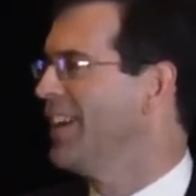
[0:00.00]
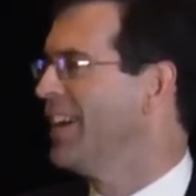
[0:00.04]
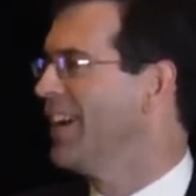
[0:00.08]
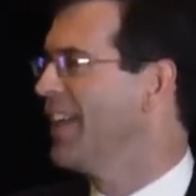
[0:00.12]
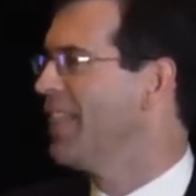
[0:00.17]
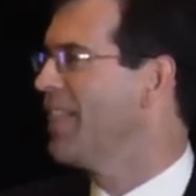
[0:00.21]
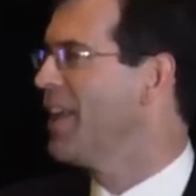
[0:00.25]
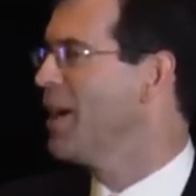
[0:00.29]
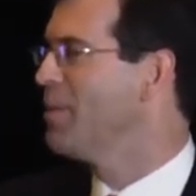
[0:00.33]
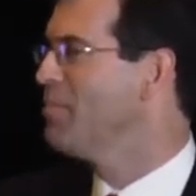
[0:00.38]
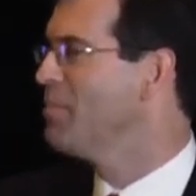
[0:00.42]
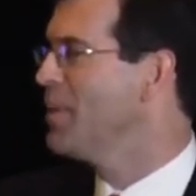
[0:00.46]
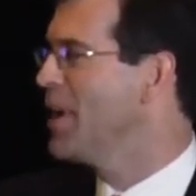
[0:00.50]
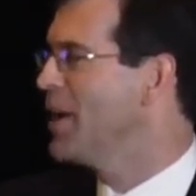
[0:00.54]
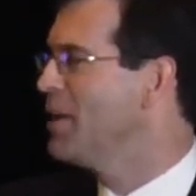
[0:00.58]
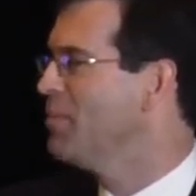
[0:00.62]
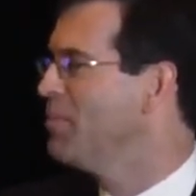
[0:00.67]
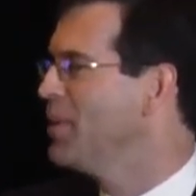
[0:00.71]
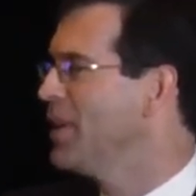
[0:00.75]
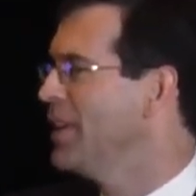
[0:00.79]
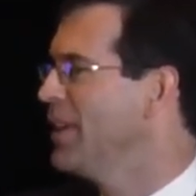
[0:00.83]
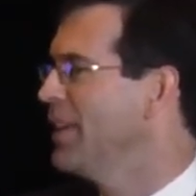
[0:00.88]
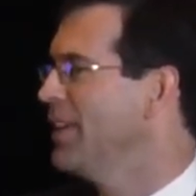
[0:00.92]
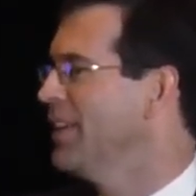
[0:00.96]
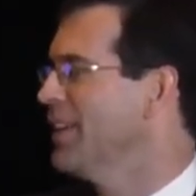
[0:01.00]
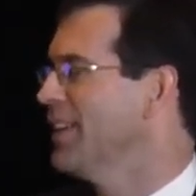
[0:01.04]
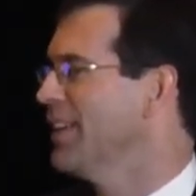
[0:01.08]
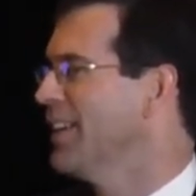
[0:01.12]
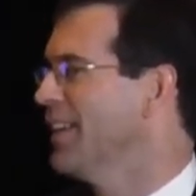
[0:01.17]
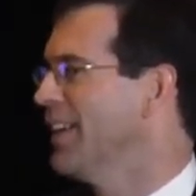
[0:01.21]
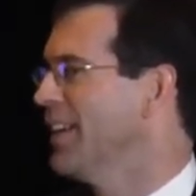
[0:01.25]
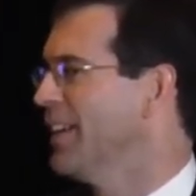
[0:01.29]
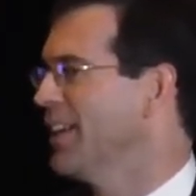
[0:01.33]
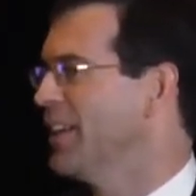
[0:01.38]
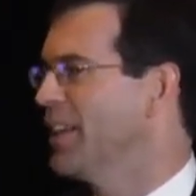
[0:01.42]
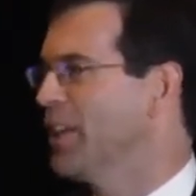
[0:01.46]
That may be
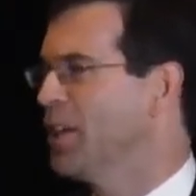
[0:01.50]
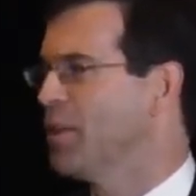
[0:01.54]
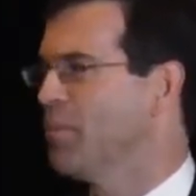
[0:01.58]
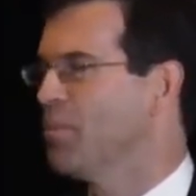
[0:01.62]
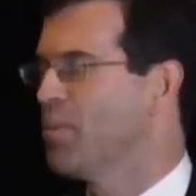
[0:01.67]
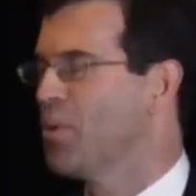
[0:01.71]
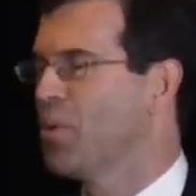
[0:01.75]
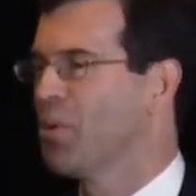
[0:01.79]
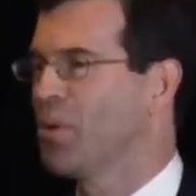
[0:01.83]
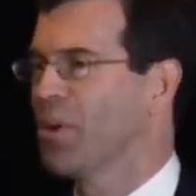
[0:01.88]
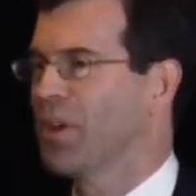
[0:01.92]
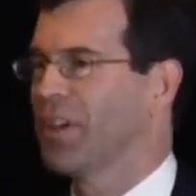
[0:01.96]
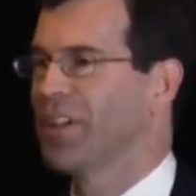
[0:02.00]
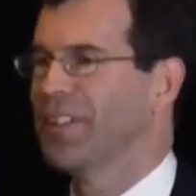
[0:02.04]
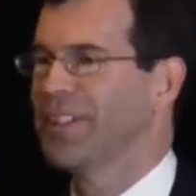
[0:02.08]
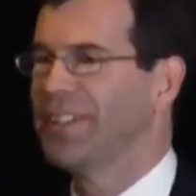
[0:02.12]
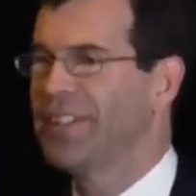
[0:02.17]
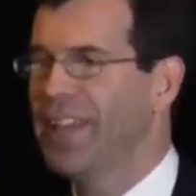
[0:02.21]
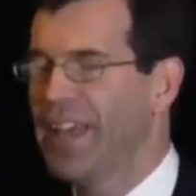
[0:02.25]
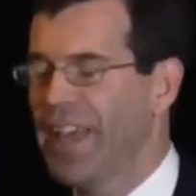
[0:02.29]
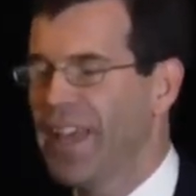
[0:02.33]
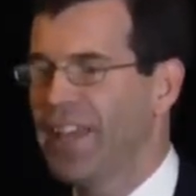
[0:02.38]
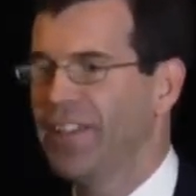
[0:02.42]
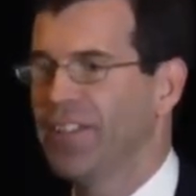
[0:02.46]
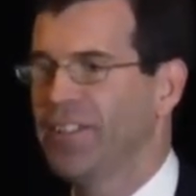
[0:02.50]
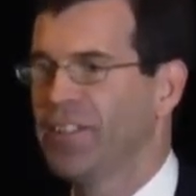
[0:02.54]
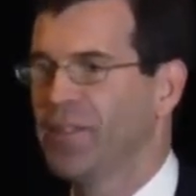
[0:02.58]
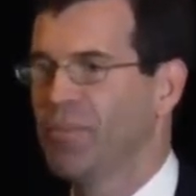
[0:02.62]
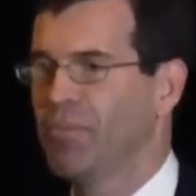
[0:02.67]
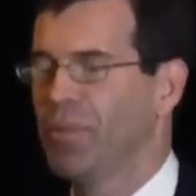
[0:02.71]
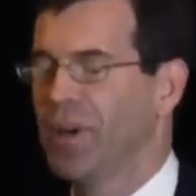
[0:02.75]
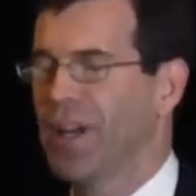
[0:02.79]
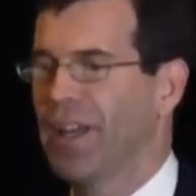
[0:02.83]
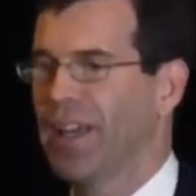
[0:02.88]
in poor taste,